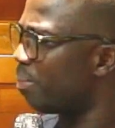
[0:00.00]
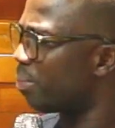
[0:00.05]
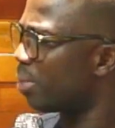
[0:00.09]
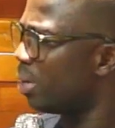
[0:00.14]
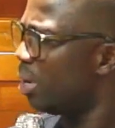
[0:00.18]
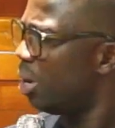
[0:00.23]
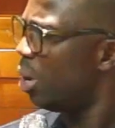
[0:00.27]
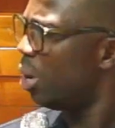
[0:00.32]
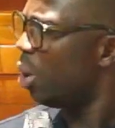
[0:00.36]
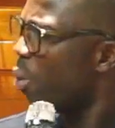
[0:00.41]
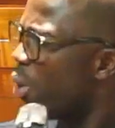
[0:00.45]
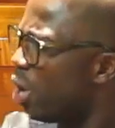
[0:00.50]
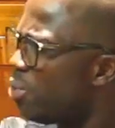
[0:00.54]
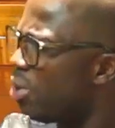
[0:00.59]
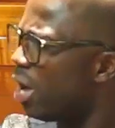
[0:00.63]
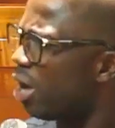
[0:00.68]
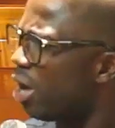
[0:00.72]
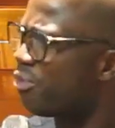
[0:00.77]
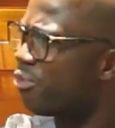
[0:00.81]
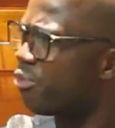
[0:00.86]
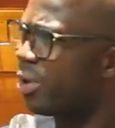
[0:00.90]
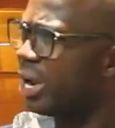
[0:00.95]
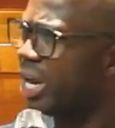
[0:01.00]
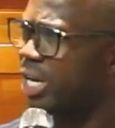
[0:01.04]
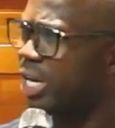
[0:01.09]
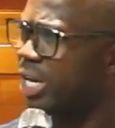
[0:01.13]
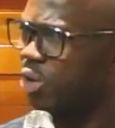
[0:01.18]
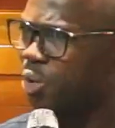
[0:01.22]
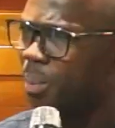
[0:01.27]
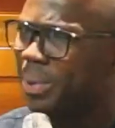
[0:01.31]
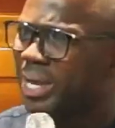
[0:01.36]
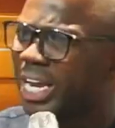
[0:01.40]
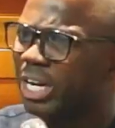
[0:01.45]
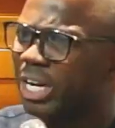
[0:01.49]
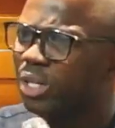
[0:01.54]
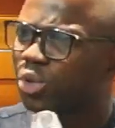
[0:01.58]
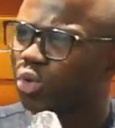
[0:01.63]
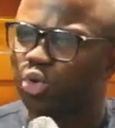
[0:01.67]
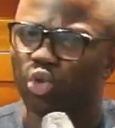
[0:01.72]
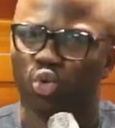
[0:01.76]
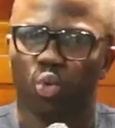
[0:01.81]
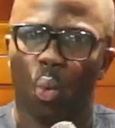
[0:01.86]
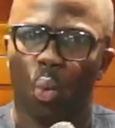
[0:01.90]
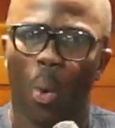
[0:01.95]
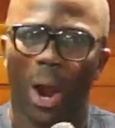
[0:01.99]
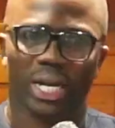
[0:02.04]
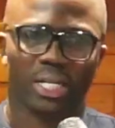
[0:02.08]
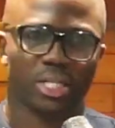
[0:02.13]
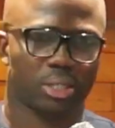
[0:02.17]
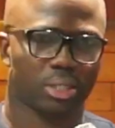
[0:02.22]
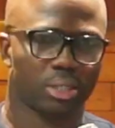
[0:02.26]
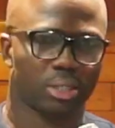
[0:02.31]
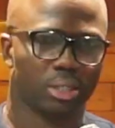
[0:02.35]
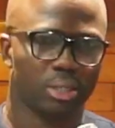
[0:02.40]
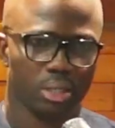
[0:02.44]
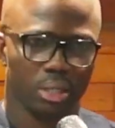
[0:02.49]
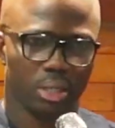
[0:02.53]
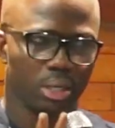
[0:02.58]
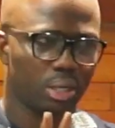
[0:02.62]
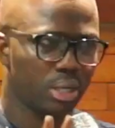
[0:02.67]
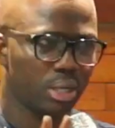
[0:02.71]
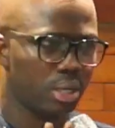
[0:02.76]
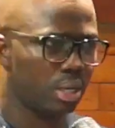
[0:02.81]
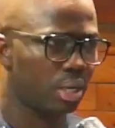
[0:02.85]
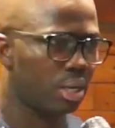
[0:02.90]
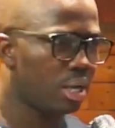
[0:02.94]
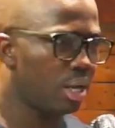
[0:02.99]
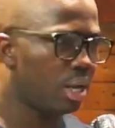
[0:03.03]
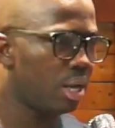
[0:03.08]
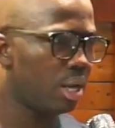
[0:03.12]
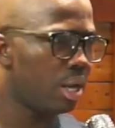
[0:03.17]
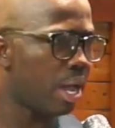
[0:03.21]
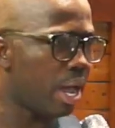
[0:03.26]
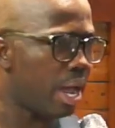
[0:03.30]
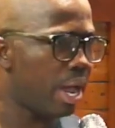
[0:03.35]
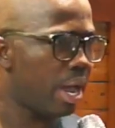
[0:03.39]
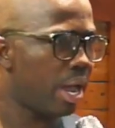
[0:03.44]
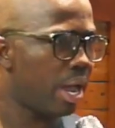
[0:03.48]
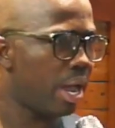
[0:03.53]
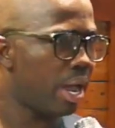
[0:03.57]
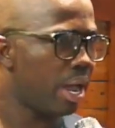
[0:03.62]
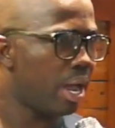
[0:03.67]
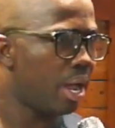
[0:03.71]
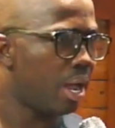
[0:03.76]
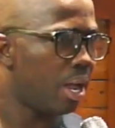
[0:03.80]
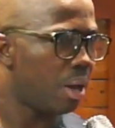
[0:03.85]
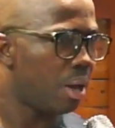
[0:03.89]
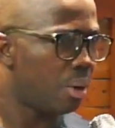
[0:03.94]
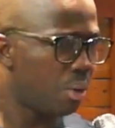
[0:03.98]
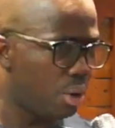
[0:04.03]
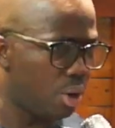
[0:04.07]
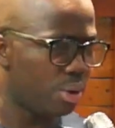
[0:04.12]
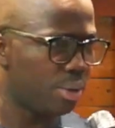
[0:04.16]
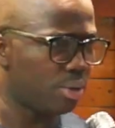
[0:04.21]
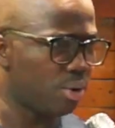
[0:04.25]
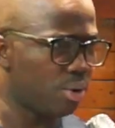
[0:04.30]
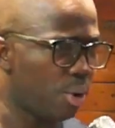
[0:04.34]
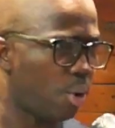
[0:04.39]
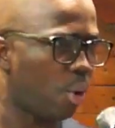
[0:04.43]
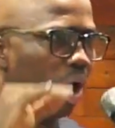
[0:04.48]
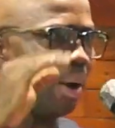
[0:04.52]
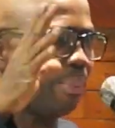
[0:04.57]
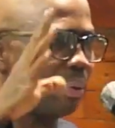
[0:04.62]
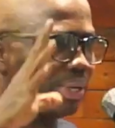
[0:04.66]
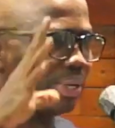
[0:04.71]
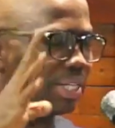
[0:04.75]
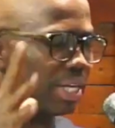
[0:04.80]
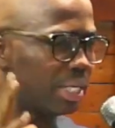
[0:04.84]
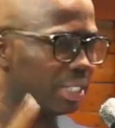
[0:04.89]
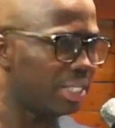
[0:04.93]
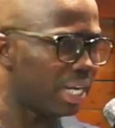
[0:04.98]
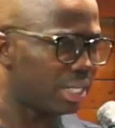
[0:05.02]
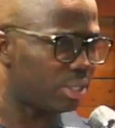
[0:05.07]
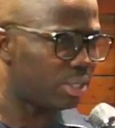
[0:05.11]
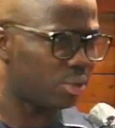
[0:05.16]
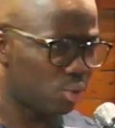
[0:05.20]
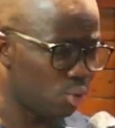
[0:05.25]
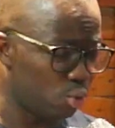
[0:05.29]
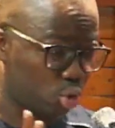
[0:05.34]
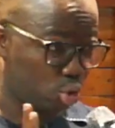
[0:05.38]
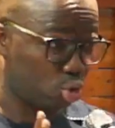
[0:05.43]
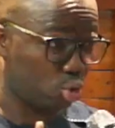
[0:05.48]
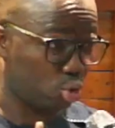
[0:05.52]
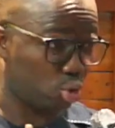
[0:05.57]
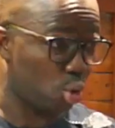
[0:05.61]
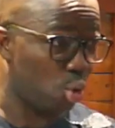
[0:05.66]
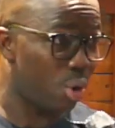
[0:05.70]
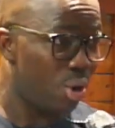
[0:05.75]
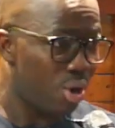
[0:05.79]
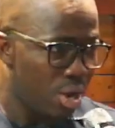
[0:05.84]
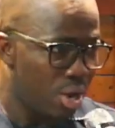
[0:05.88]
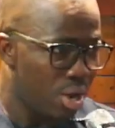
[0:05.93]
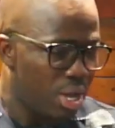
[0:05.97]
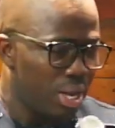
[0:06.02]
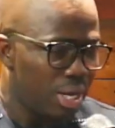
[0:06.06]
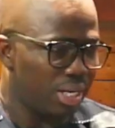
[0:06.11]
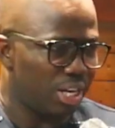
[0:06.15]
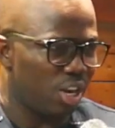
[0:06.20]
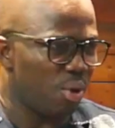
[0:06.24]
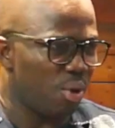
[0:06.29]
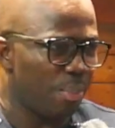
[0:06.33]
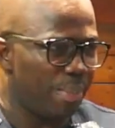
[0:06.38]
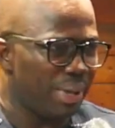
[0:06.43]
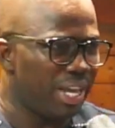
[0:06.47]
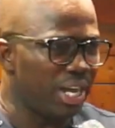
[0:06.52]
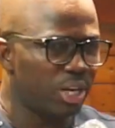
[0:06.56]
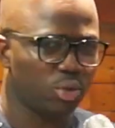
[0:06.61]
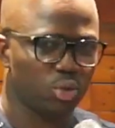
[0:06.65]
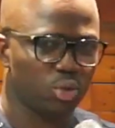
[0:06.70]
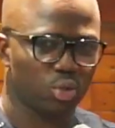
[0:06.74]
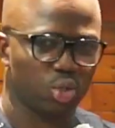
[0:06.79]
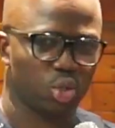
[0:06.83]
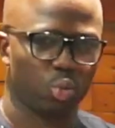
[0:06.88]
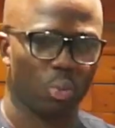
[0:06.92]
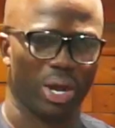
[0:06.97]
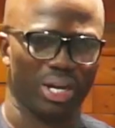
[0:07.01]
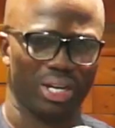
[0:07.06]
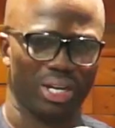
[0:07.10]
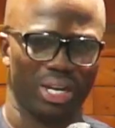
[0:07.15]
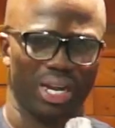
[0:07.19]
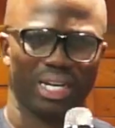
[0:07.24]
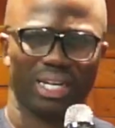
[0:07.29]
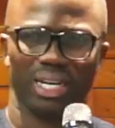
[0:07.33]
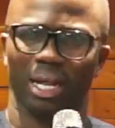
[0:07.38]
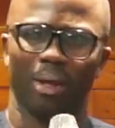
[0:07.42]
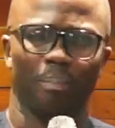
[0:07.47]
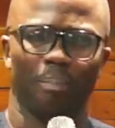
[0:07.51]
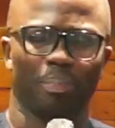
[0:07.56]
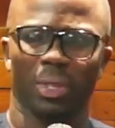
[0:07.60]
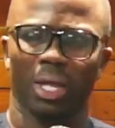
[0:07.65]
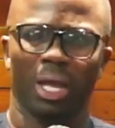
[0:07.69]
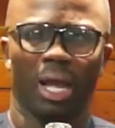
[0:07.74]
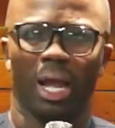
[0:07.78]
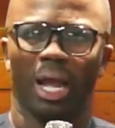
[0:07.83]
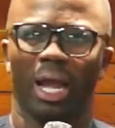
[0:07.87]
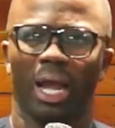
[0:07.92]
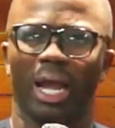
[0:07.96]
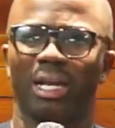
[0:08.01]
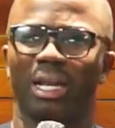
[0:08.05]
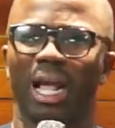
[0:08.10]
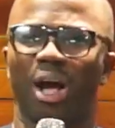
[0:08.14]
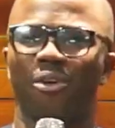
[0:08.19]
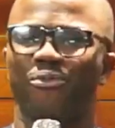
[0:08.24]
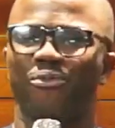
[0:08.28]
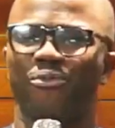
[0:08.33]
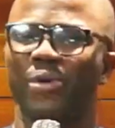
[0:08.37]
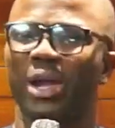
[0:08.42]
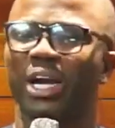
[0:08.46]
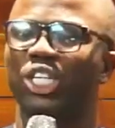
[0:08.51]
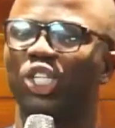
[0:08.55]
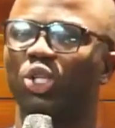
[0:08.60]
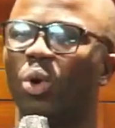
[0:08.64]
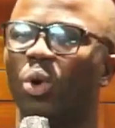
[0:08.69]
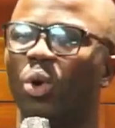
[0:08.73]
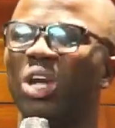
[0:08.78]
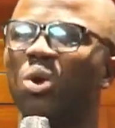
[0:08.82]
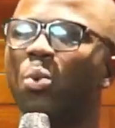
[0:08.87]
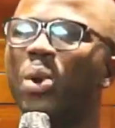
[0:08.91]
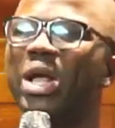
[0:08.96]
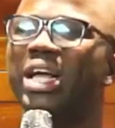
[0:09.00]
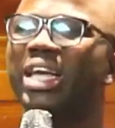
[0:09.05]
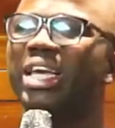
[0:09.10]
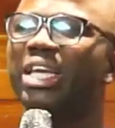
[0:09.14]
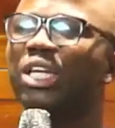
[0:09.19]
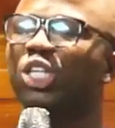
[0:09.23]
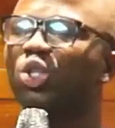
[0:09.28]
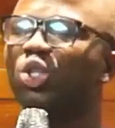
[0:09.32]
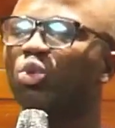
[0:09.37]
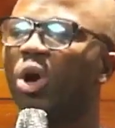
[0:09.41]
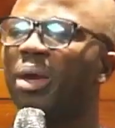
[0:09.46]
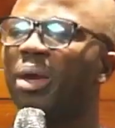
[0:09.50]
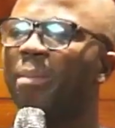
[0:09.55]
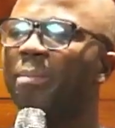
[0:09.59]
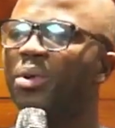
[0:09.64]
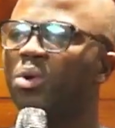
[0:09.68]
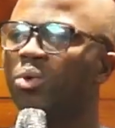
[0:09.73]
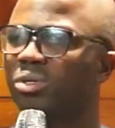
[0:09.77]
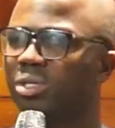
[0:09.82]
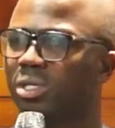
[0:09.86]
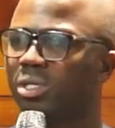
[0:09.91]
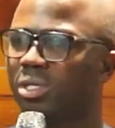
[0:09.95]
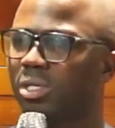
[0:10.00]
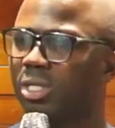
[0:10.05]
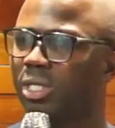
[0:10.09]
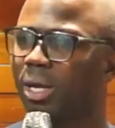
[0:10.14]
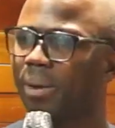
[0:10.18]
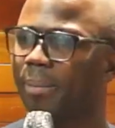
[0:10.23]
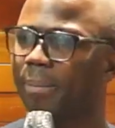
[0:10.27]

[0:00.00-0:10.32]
When you are afraid, you begin to sweat. Eh? oh, you a presentation, You throw, then you begin to sweat. It, it affects you, it weakens your immune system.